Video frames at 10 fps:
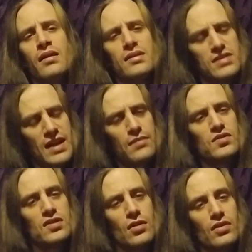same
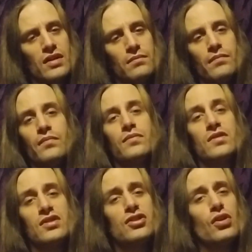slogan,
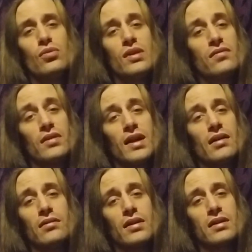two different
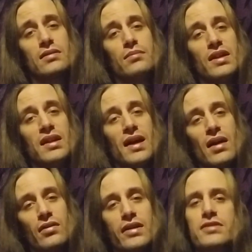media
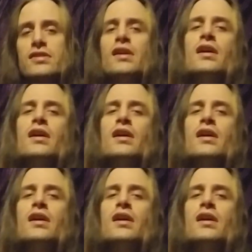outlets.